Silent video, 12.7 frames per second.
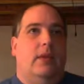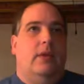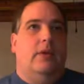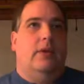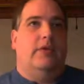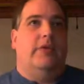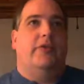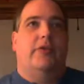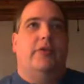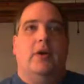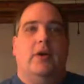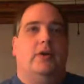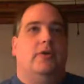So this is
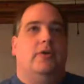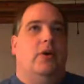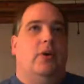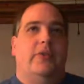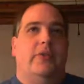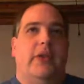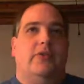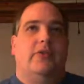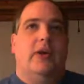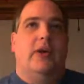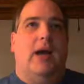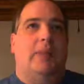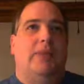our code that's
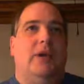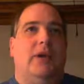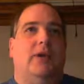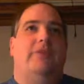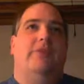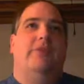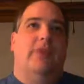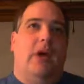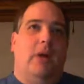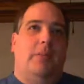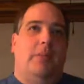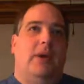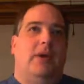copying
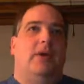from